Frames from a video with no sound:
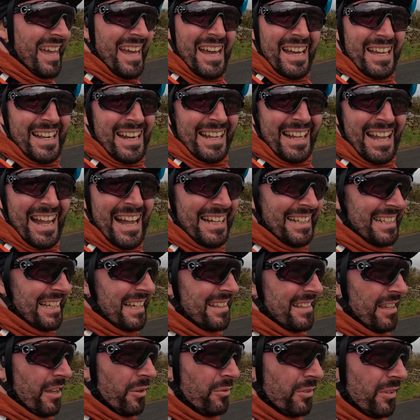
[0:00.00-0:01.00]
and I can't get
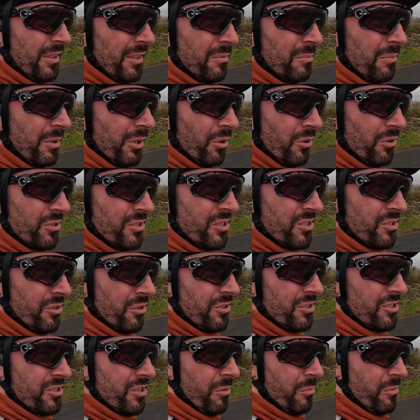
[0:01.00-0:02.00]
down to them because it's
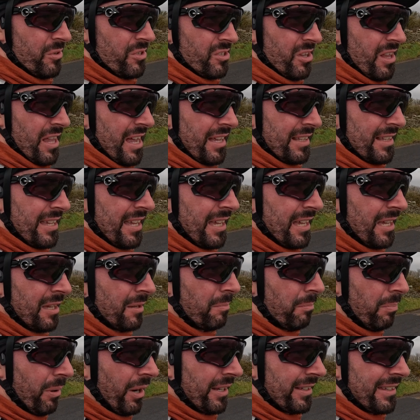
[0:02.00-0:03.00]
on someone's land,
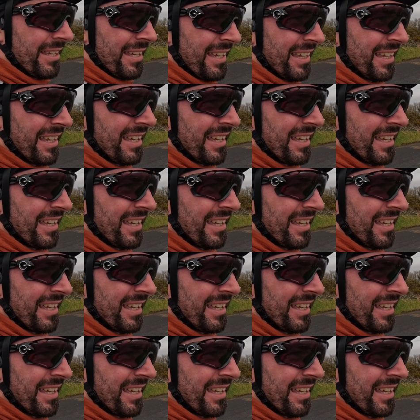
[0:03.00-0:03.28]
but